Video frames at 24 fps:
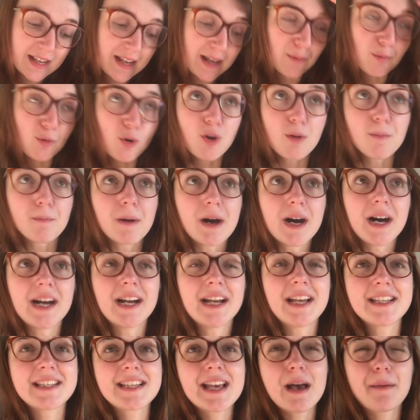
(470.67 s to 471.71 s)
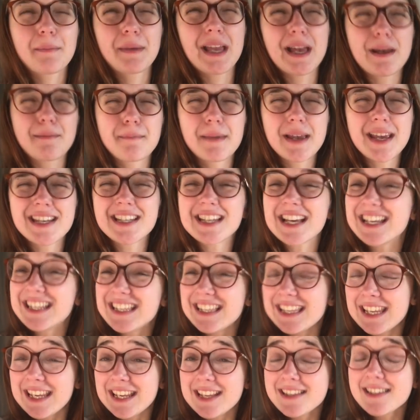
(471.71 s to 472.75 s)
I wore my Tammy Handmade
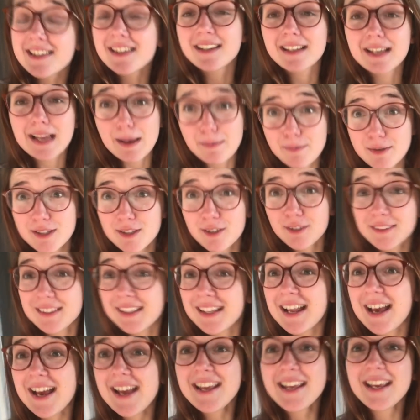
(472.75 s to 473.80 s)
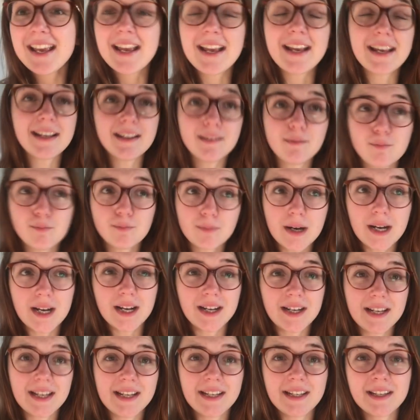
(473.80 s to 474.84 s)
Anita camisole today in
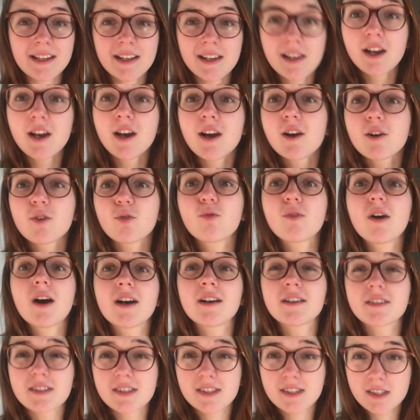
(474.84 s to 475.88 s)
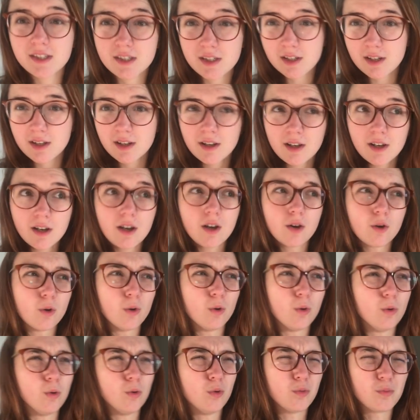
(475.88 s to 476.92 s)
my rust
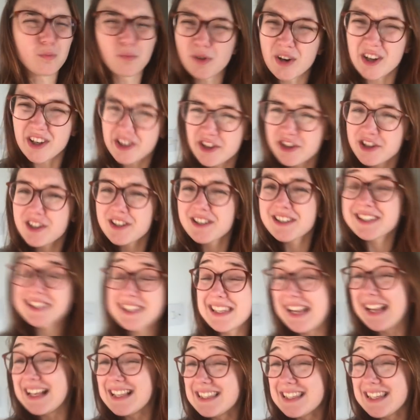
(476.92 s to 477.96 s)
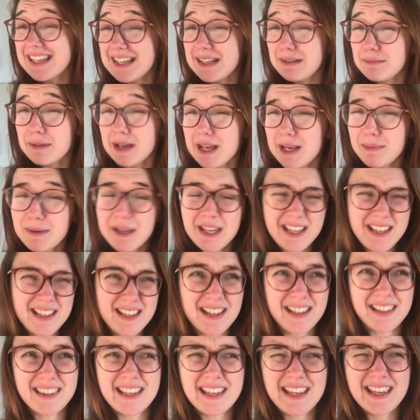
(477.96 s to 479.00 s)
or brushed satin maybe
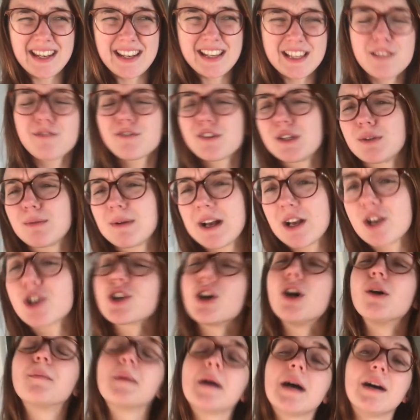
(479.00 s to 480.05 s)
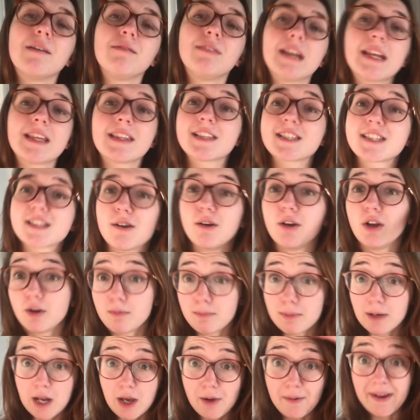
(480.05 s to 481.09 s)
I think it is from the rag shop I've linked the sew along
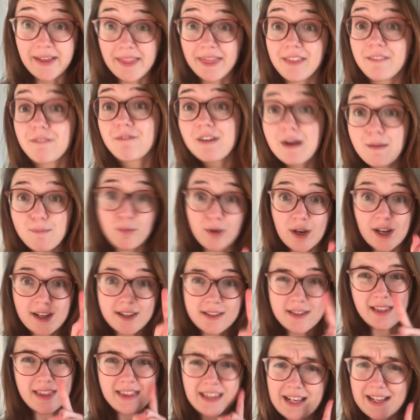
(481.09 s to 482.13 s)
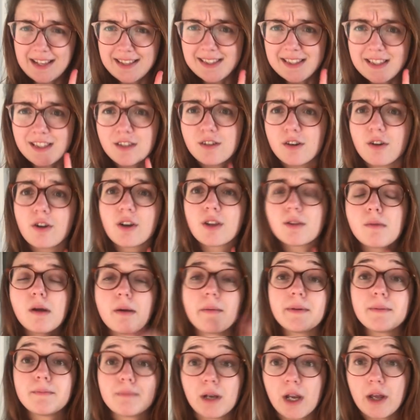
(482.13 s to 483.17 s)
below and the fabric because I think it's in stock at the
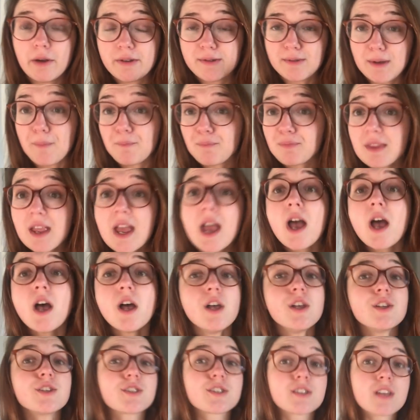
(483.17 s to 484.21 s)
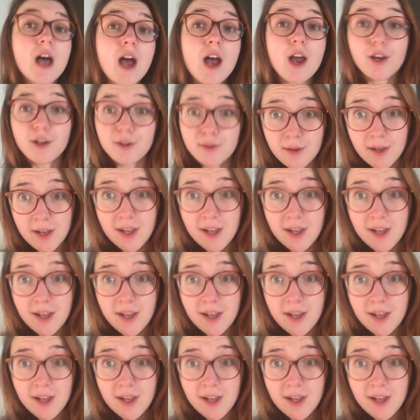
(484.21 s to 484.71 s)
moment below as well so